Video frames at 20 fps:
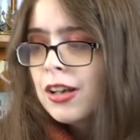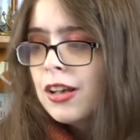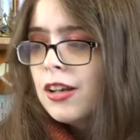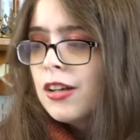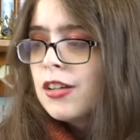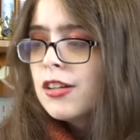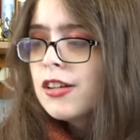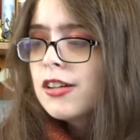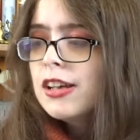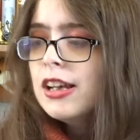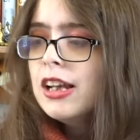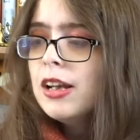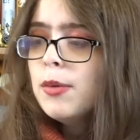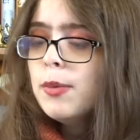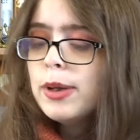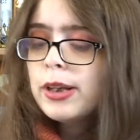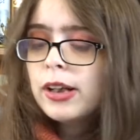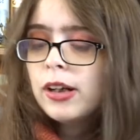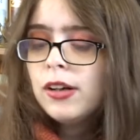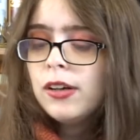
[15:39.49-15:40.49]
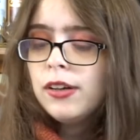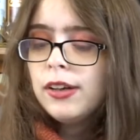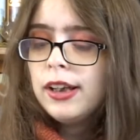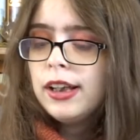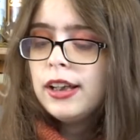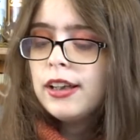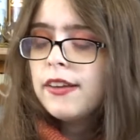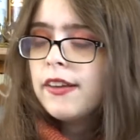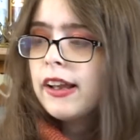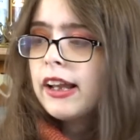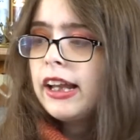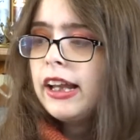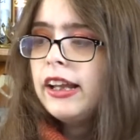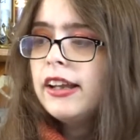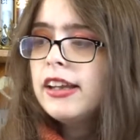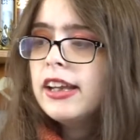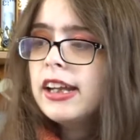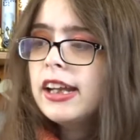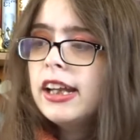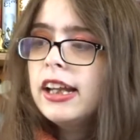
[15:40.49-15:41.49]
Today we call it the candy
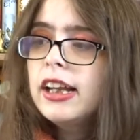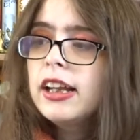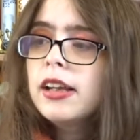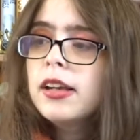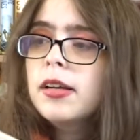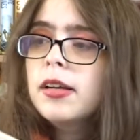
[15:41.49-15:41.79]
cane.